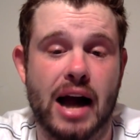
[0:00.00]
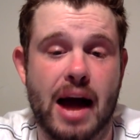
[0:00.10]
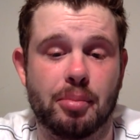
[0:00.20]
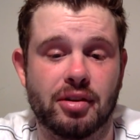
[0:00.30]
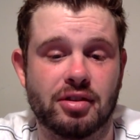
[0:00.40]

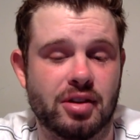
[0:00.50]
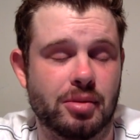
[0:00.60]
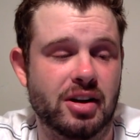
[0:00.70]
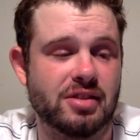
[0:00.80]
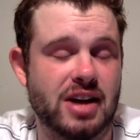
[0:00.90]
happens. I
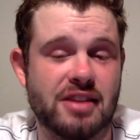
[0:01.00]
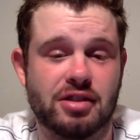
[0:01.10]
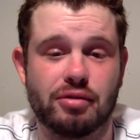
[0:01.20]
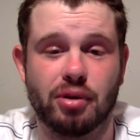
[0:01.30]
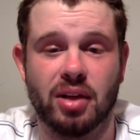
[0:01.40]
mean, he's
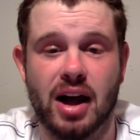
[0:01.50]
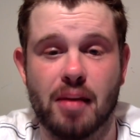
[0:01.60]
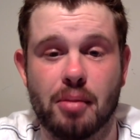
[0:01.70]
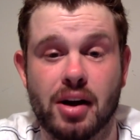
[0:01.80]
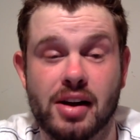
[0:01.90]
asking for a lot
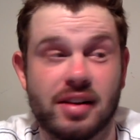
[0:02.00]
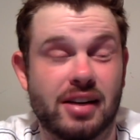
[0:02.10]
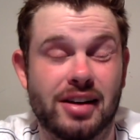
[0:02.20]
of money.